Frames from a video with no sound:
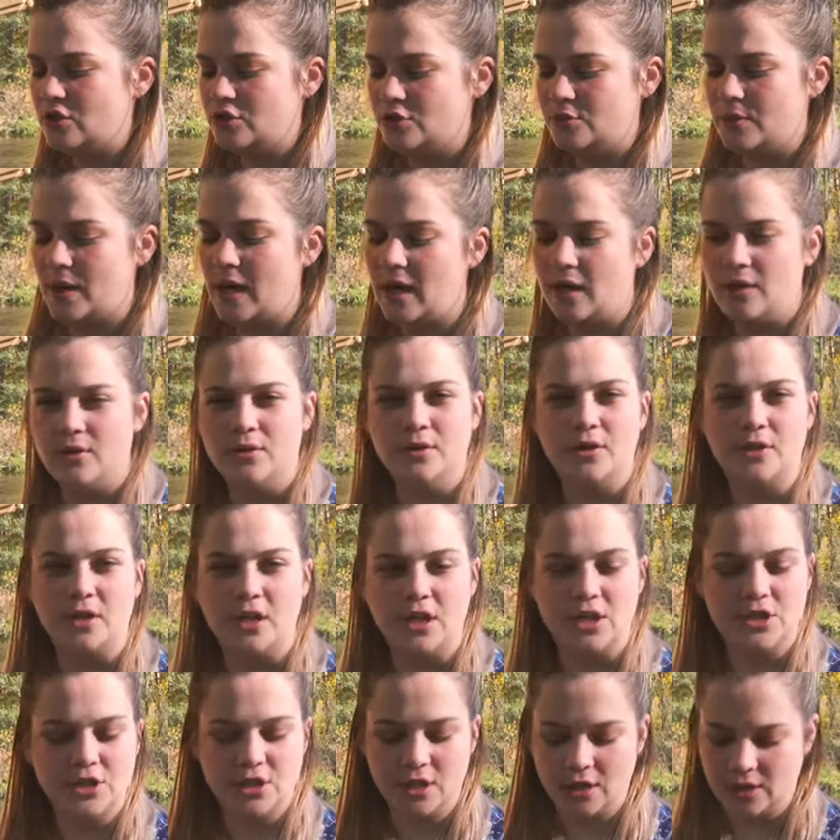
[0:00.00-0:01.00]
around the
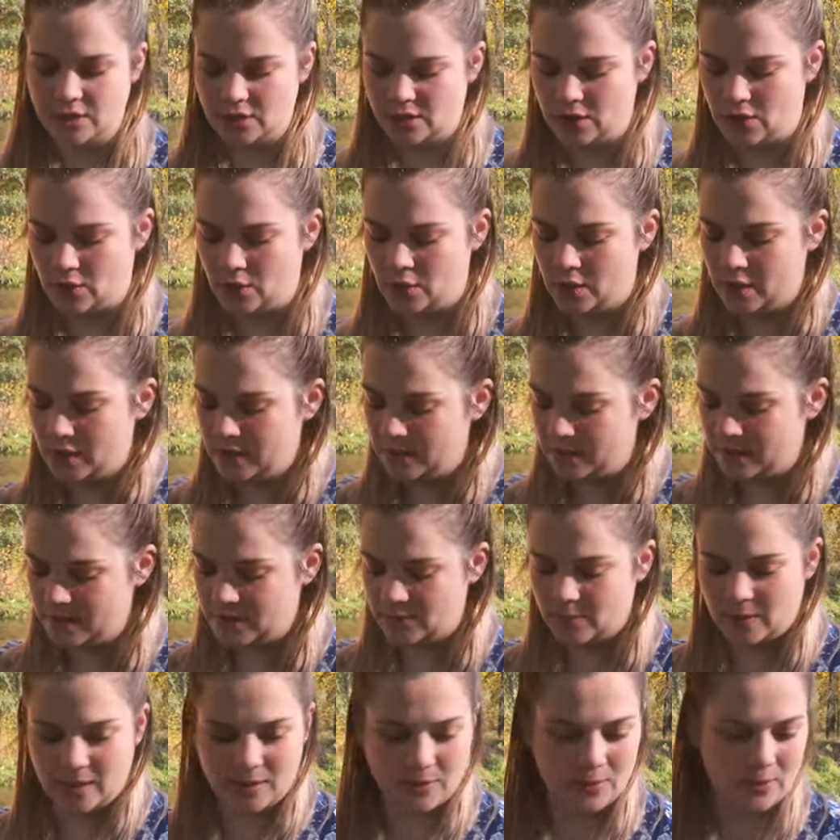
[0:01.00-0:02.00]
kitchen. So
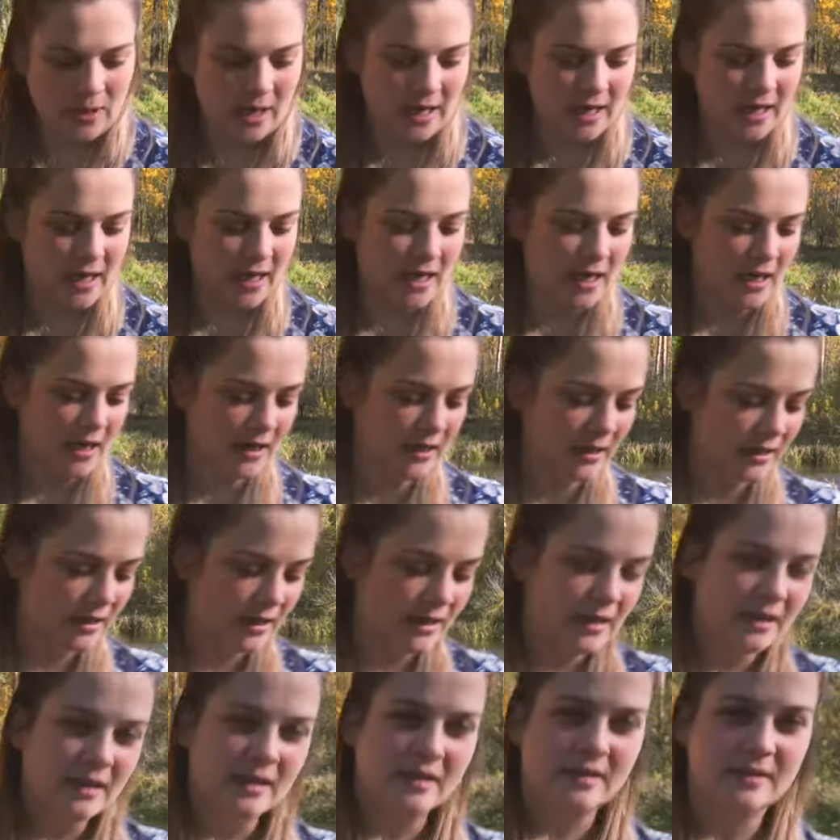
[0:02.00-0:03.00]
this one right here,
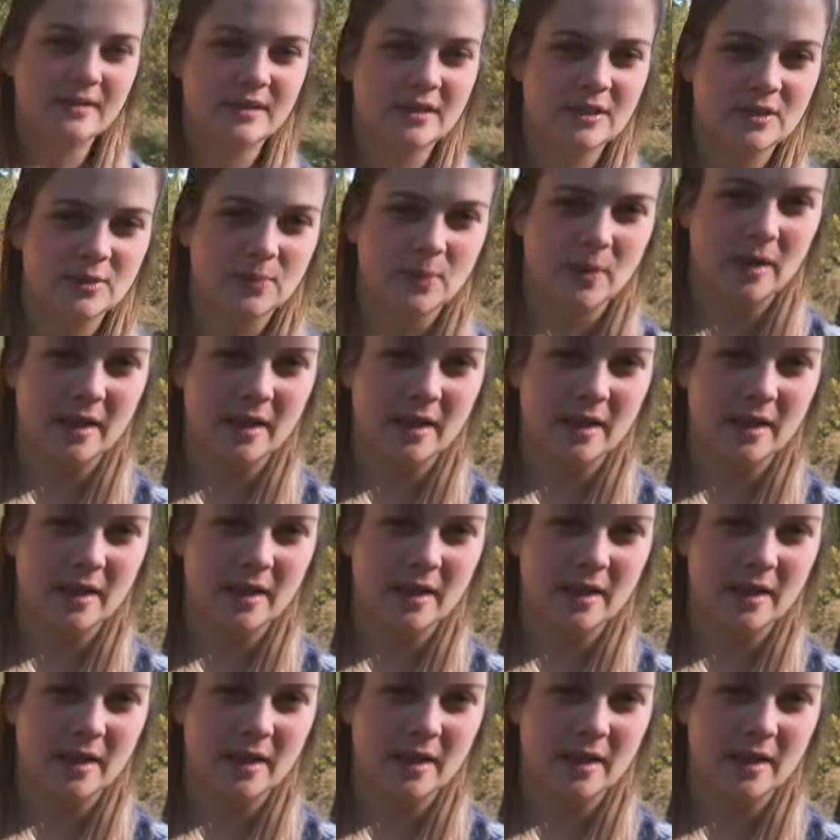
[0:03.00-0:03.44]
this